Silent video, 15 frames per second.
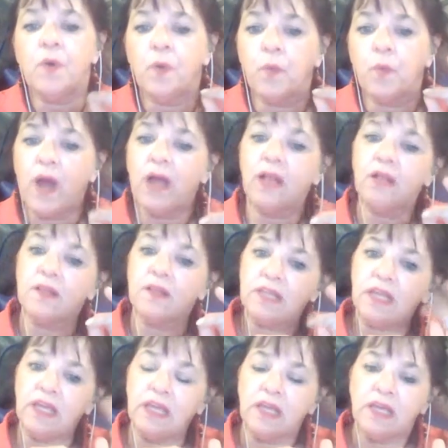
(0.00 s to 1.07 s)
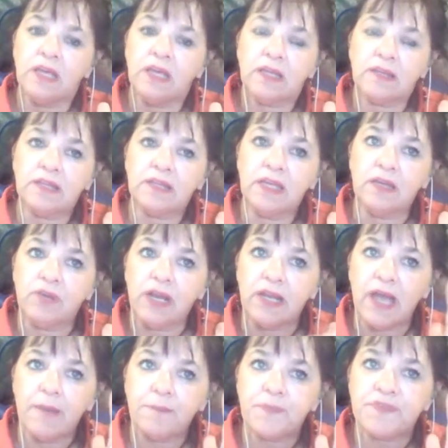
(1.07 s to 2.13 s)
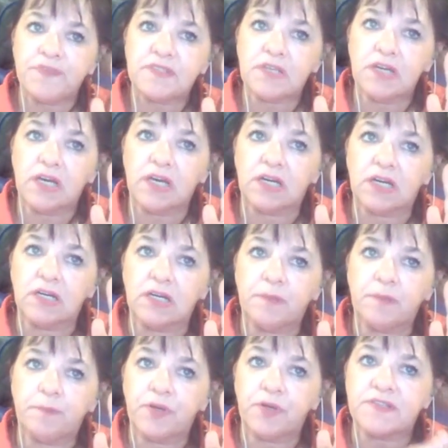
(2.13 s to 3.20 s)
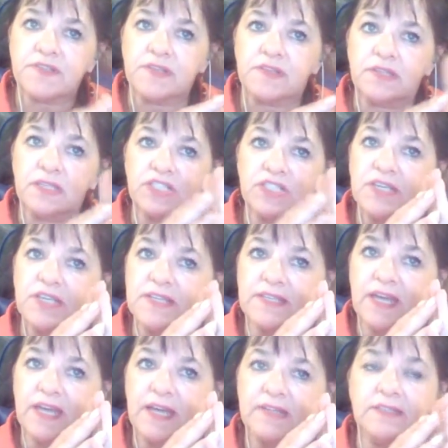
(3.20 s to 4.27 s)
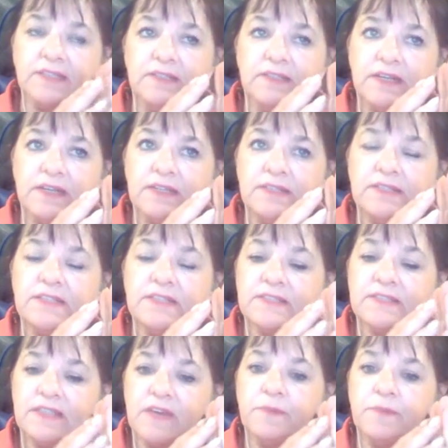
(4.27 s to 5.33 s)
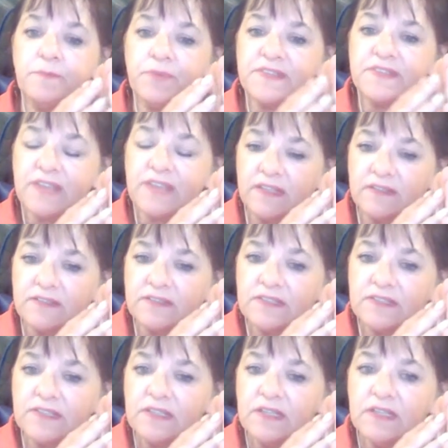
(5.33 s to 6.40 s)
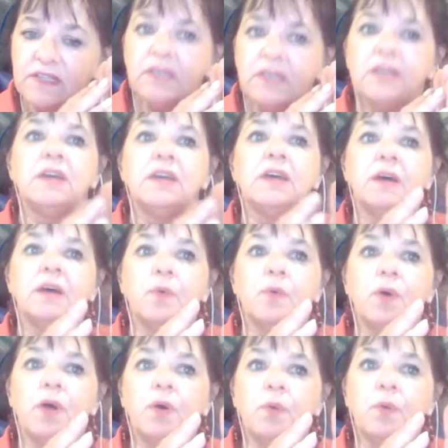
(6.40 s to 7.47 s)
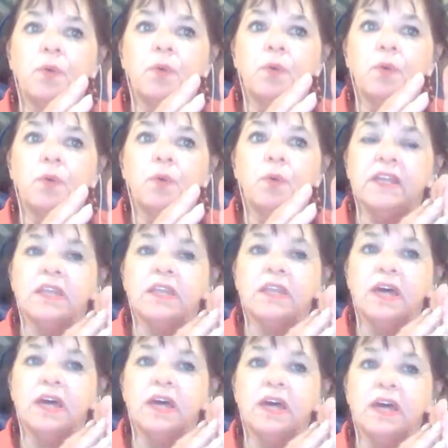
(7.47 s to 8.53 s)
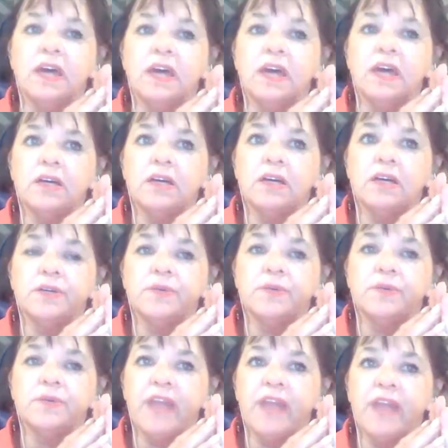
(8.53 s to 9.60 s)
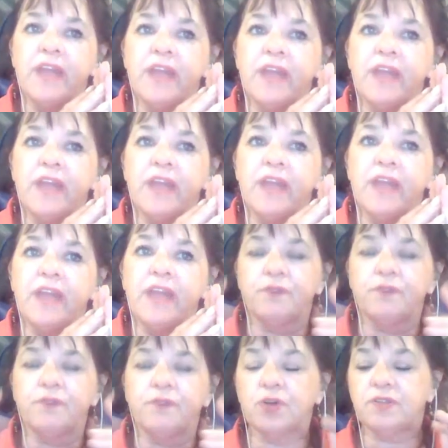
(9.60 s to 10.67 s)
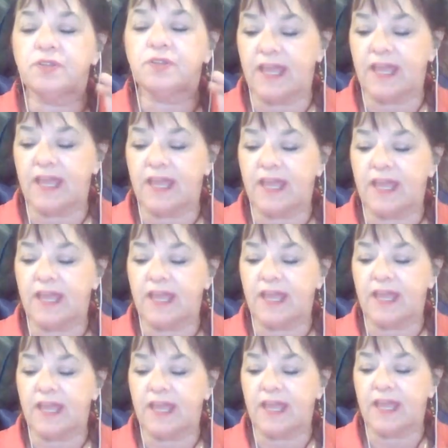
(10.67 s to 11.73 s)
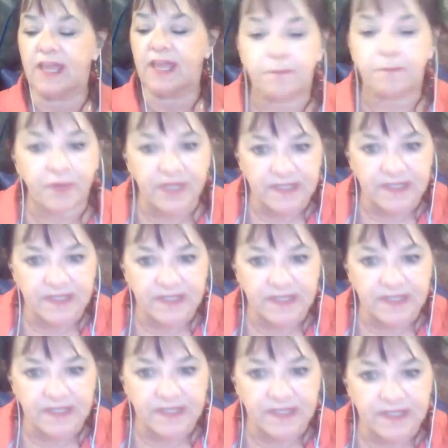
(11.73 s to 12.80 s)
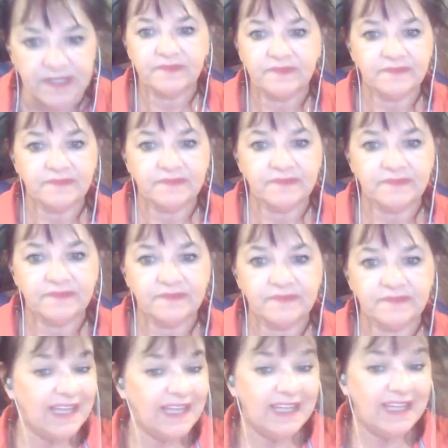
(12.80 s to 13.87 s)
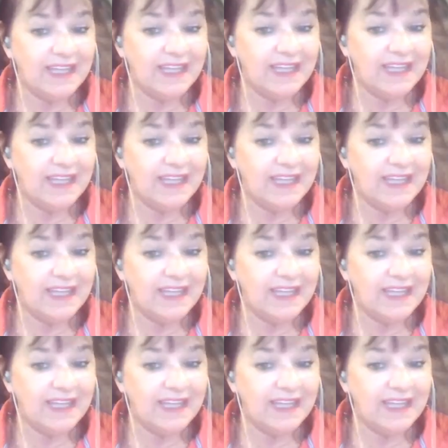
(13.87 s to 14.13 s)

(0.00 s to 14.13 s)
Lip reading: while the relapse percentage is at 97% within an average of 4 days after leaving prison. But they like it.